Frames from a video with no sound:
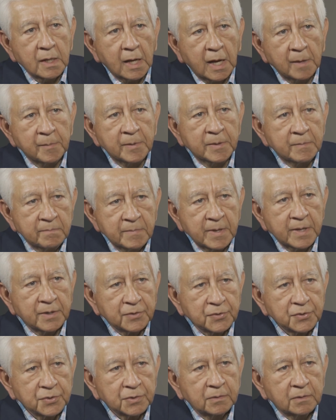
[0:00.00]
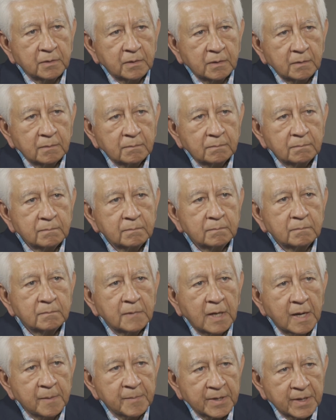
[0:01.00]
I'm in middle school.
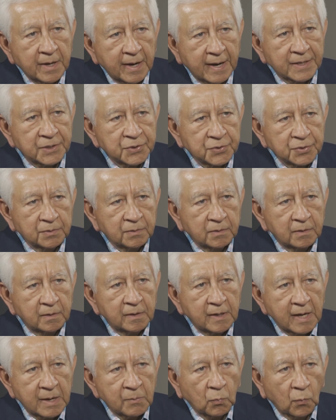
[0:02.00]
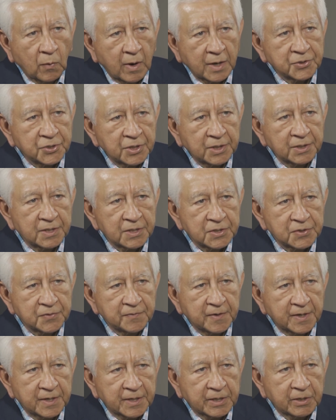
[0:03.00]
I'm in high school, I'm watching this
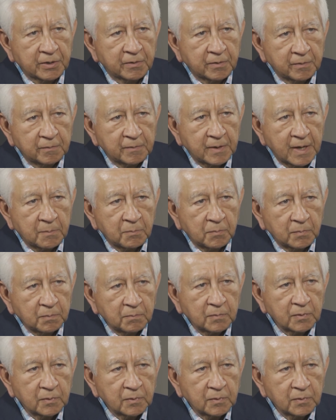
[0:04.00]
video, I'm